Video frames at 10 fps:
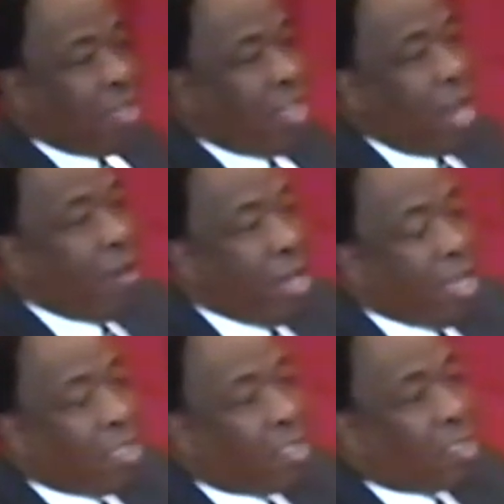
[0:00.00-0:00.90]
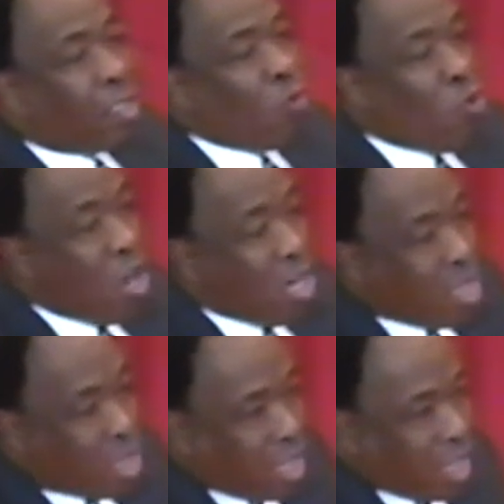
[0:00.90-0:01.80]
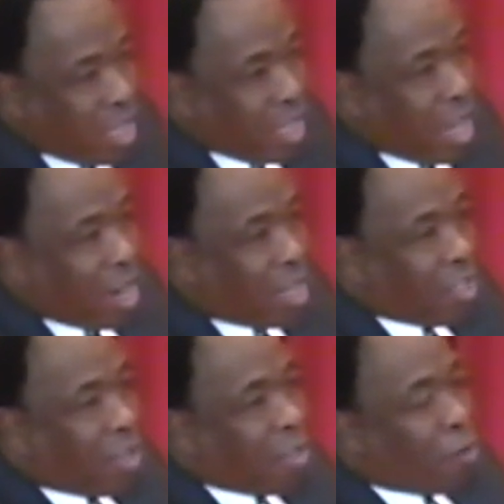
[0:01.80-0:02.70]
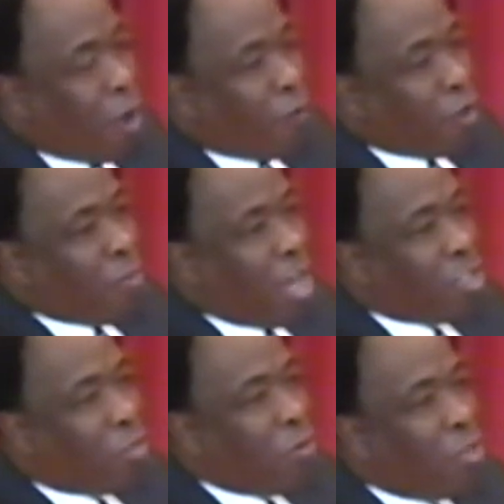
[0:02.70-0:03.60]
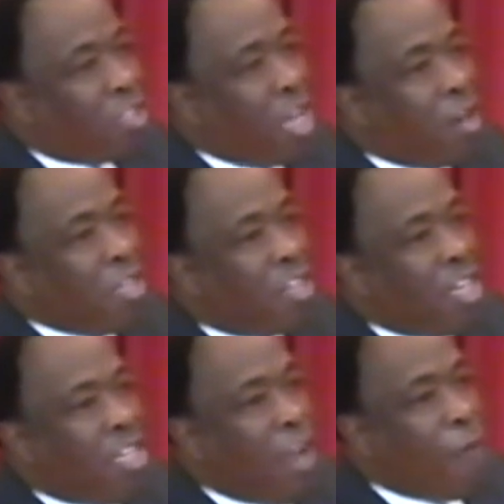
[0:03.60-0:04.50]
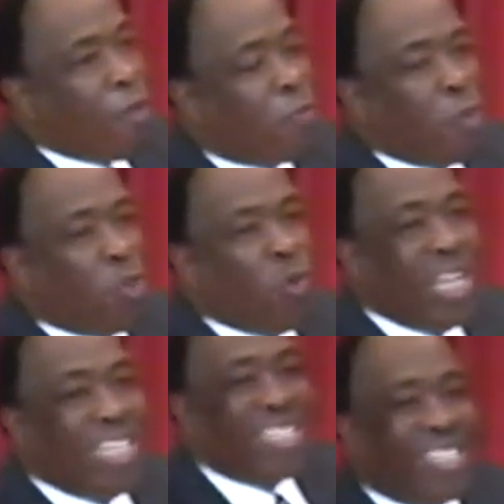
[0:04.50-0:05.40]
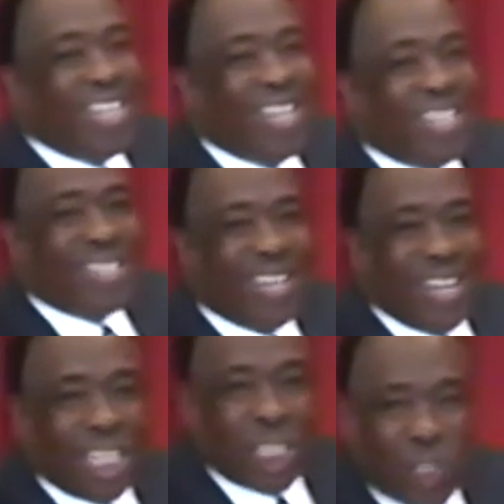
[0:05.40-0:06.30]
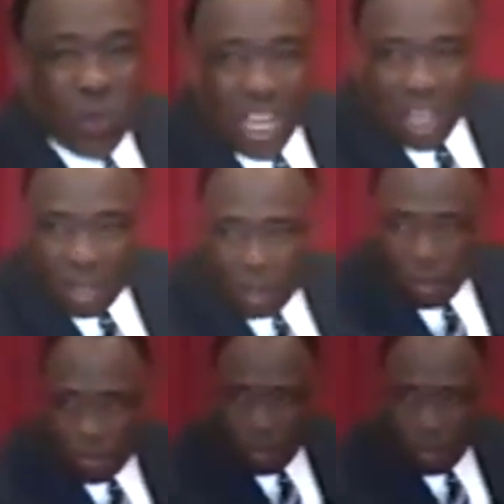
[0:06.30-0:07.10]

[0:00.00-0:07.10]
There is one thing, and I tell this often to my students, there is a difference between sense and strength.